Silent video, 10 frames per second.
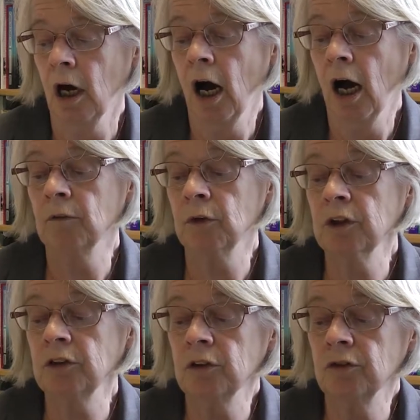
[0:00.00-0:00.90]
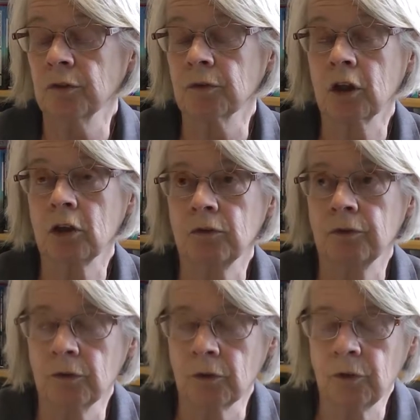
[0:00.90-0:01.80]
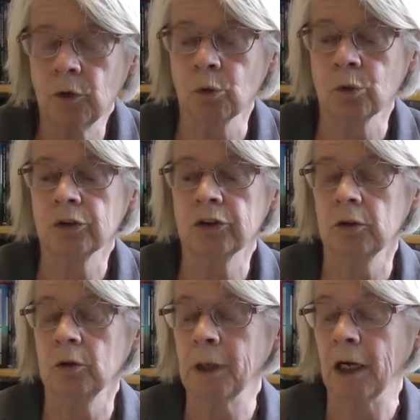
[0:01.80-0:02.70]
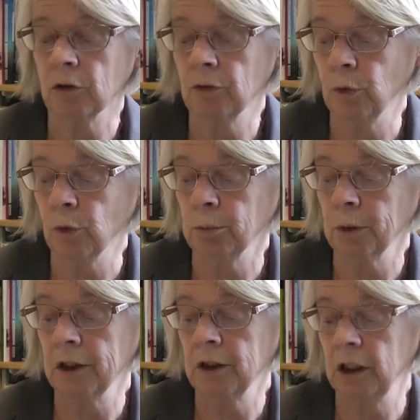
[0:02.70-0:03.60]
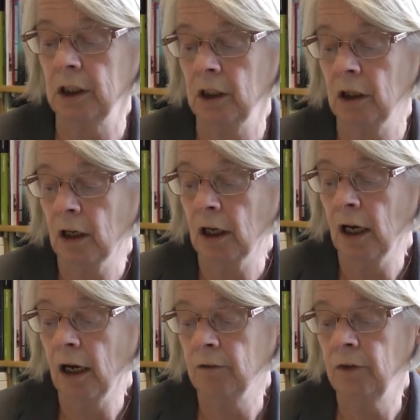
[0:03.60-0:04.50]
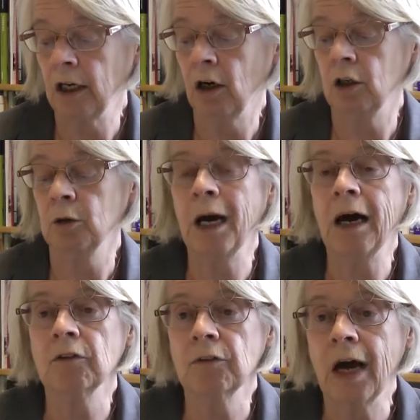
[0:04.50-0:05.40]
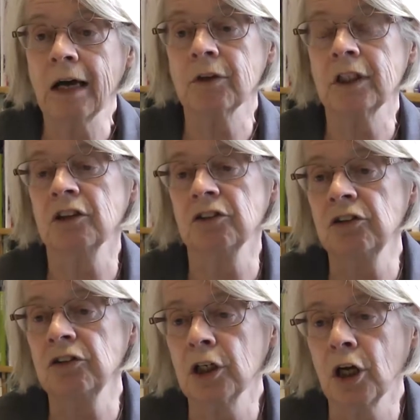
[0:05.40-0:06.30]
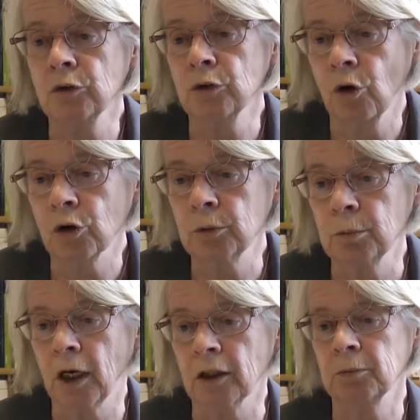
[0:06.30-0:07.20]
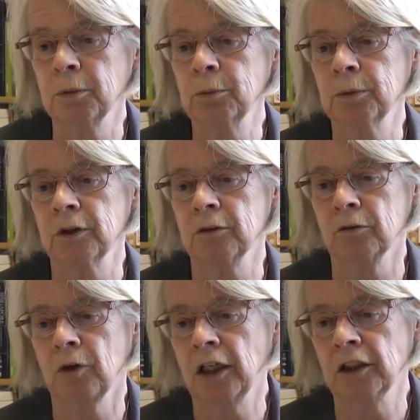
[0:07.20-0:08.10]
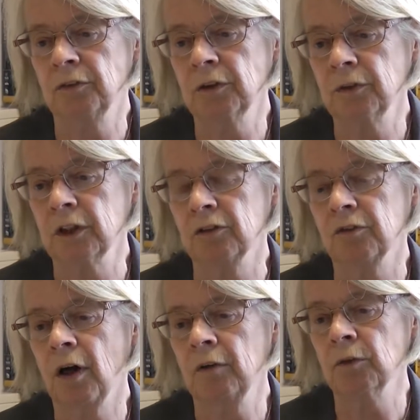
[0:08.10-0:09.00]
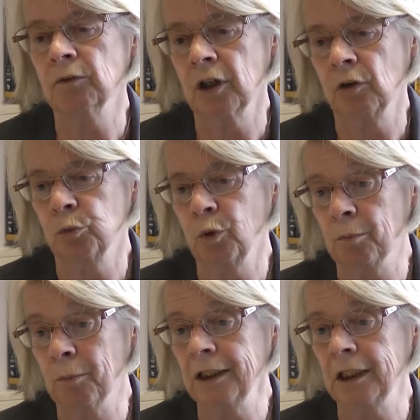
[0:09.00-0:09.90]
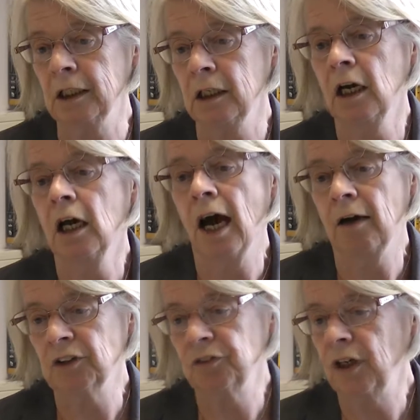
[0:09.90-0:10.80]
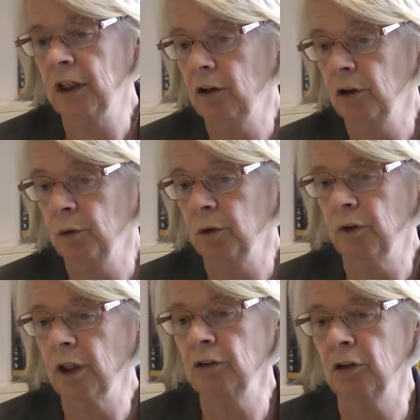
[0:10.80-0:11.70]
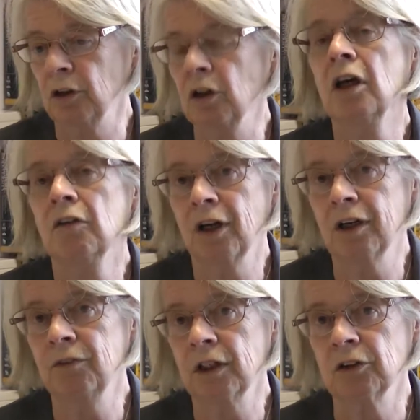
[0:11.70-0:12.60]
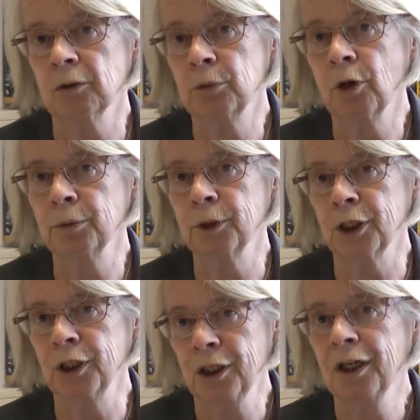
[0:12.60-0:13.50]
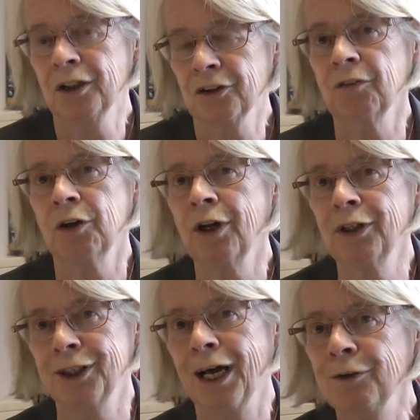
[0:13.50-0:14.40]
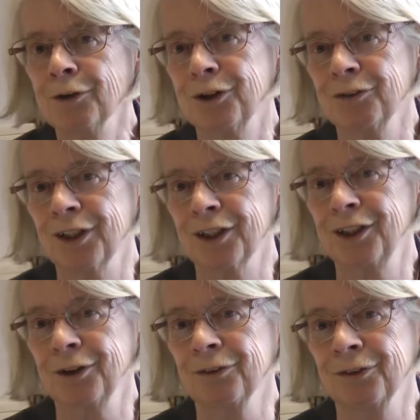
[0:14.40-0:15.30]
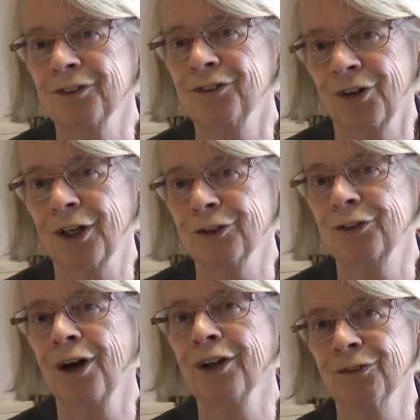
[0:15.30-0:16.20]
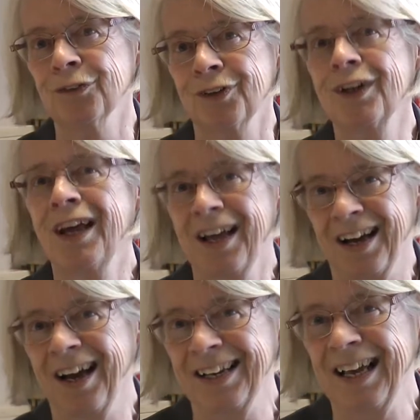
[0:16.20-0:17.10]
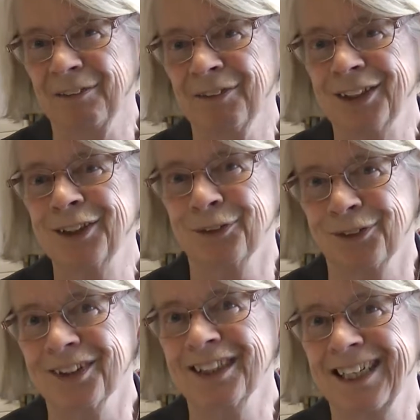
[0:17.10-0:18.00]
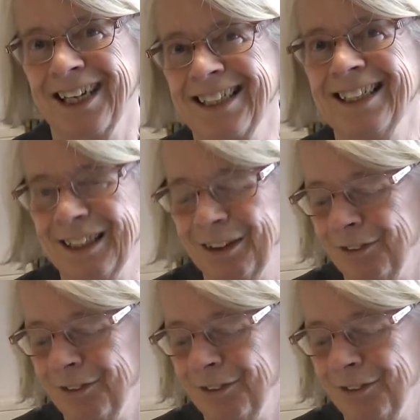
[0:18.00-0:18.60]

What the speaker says: And the reasons for the falls are about affordability. They are about the fact that existing owner-occupiers, people in age 50, find themselves with money and there's very little to invest in. They invest in property, so they rent it out to their children's friends rather than allow their children to get into